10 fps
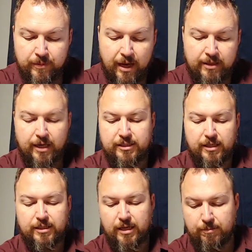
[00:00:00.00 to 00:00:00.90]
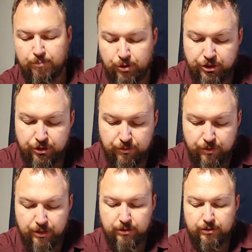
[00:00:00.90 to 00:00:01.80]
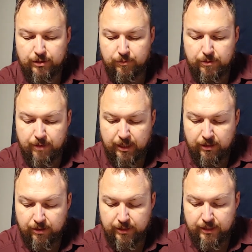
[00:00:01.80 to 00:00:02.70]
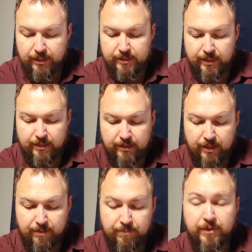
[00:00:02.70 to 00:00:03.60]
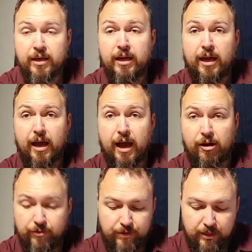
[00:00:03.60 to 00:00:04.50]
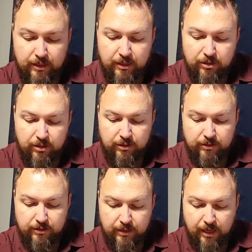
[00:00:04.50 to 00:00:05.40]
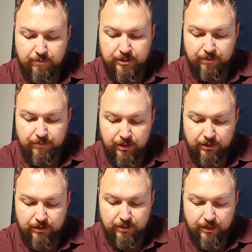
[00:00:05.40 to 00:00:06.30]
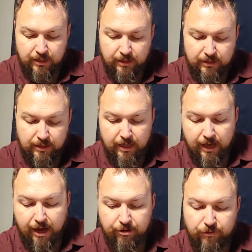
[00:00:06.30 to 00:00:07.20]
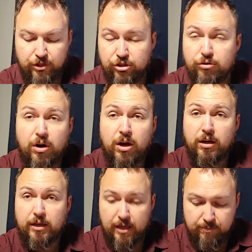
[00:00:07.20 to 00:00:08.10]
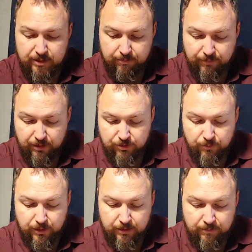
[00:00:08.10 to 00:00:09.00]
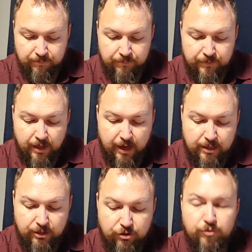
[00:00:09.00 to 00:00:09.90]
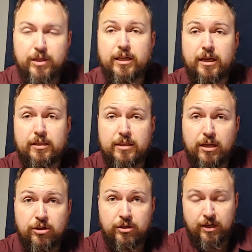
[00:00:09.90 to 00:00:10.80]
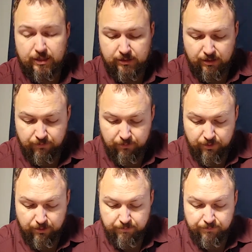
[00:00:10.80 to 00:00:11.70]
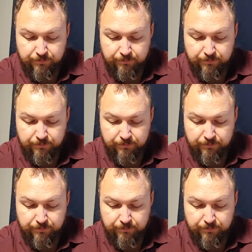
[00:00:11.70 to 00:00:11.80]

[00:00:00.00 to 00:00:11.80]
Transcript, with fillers: And they said to him, Put your riddle that we may hear it. And he said to them, Out of the eater came something to eat, out of the strong came something sweet. And in three days they could not solve the riddle.